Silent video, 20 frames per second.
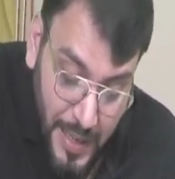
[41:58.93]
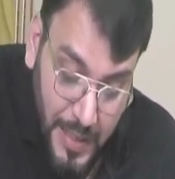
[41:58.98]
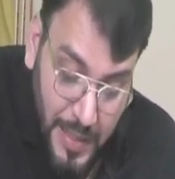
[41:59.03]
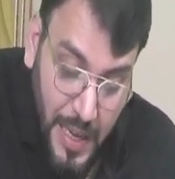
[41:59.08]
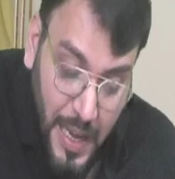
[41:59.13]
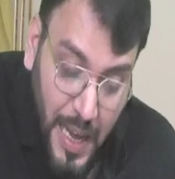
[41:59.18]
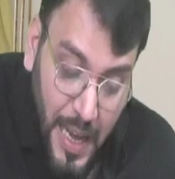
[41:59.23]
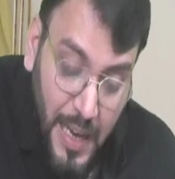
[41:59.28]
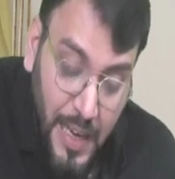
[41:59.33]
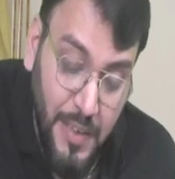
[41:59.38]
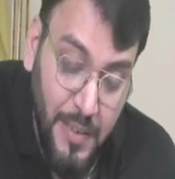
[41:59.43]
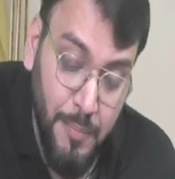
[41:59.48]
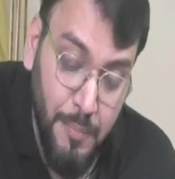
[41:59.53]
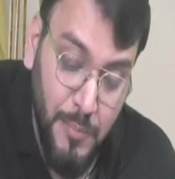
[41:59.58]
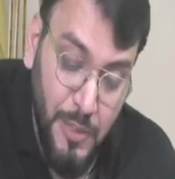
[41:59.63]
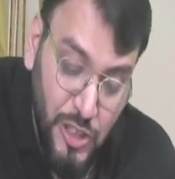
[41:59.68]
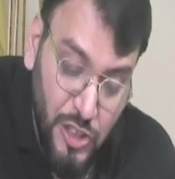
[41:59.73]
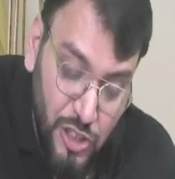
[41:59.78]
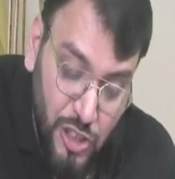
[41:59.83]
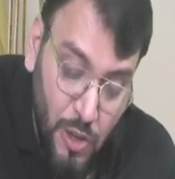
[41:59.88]

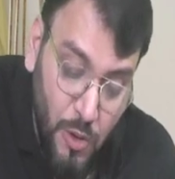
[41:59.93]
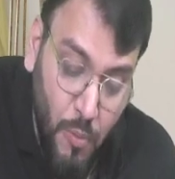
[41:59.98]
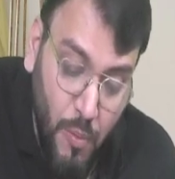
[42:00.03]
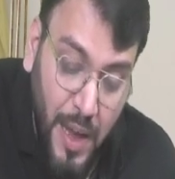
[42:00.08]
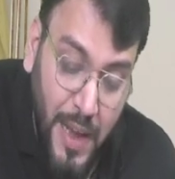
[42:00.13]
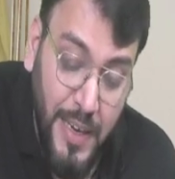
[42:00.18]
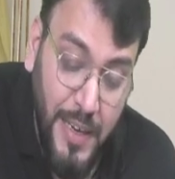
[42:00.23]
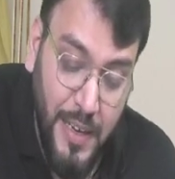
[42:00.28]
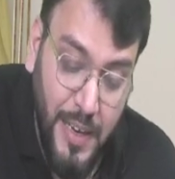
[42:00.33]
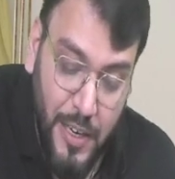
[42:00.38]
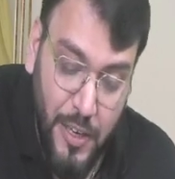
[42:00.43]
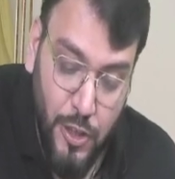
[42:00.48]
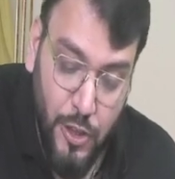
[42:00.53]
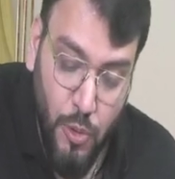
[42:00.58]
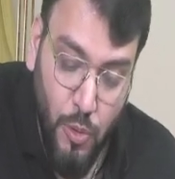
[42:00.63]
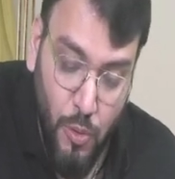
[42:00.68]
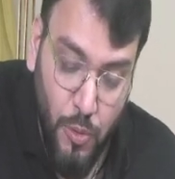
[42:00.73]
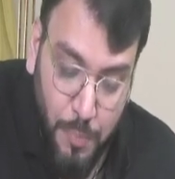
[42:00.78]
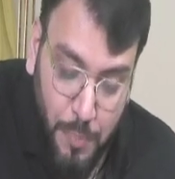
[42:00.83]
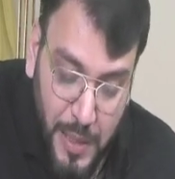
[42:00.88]
Mr. Y
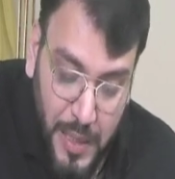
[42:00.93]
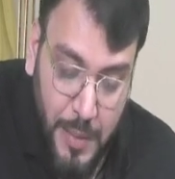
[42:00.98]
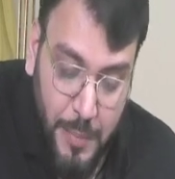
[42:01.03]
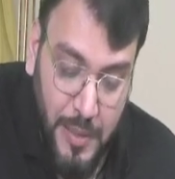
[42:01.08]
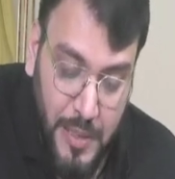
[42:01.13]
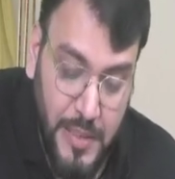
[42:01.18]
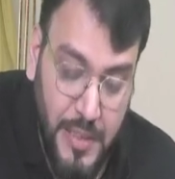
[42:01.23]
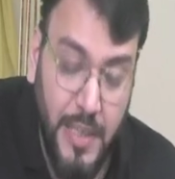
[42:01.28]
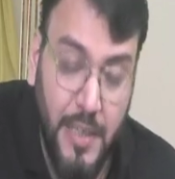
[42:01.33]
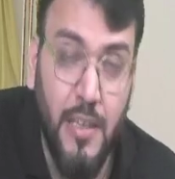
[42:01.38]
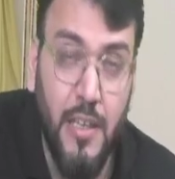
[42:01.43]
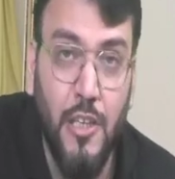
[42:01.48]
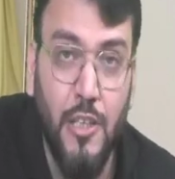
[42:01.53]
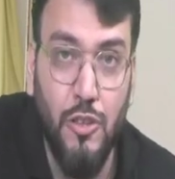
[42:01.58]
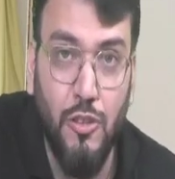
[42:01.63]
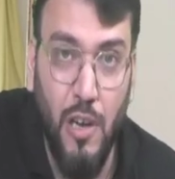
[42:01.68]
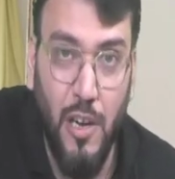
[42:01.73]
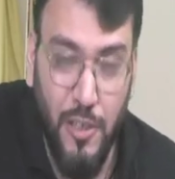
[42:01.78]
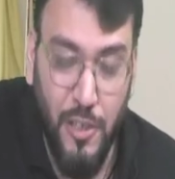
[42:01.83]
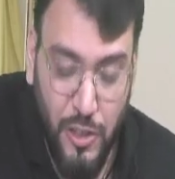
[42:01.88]
control B Limited.
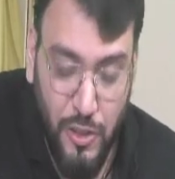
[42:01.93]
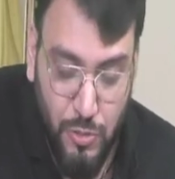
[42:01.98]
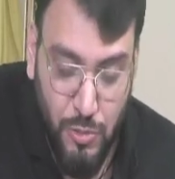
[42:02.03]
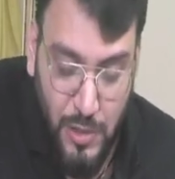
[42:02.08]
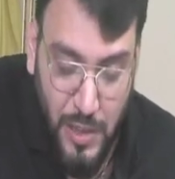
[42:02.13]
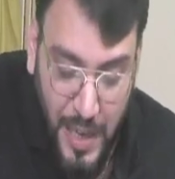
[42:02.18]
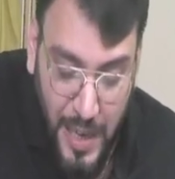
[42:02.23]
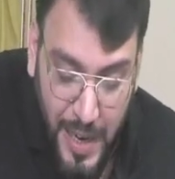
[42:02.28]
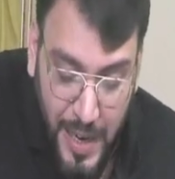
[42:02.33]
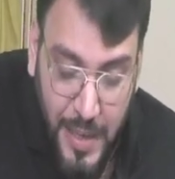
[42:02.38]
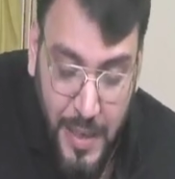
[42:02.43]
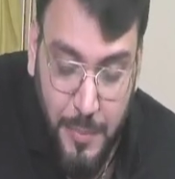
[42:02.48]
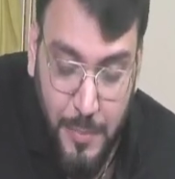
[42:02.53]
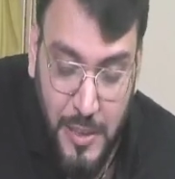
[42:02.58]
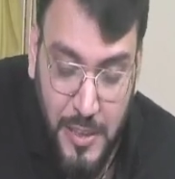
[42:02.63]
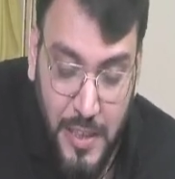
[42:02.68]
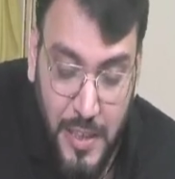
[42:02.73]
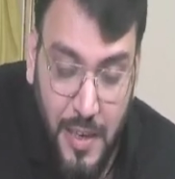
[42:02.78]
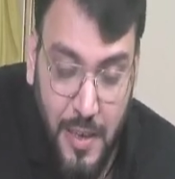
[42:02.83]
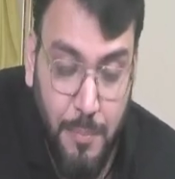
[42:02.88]
So understood, A
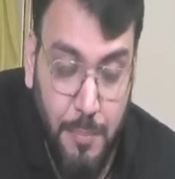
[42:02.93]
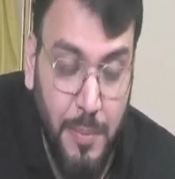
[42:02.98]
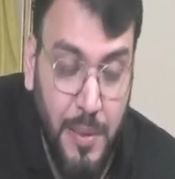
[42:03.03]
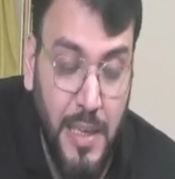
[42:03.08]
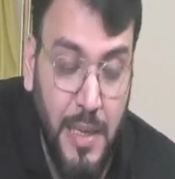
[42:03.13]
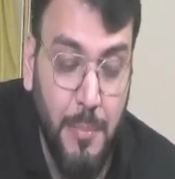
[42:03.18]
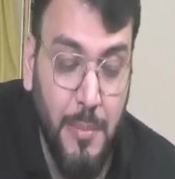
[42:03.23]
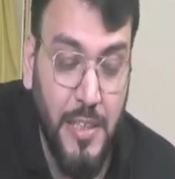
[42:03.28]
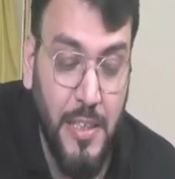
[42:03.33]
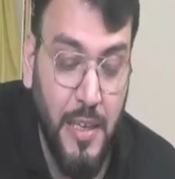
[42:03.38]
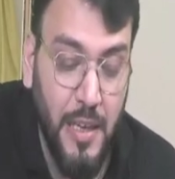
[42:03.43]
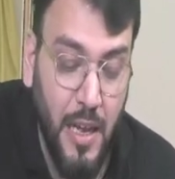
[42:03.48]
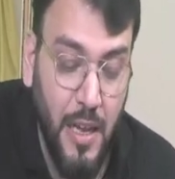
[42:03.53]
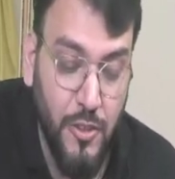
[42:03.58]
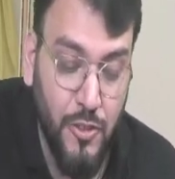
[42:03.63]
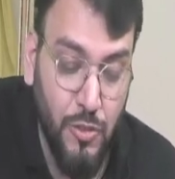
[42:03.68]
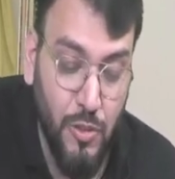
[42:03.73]
Limited and B Limited are also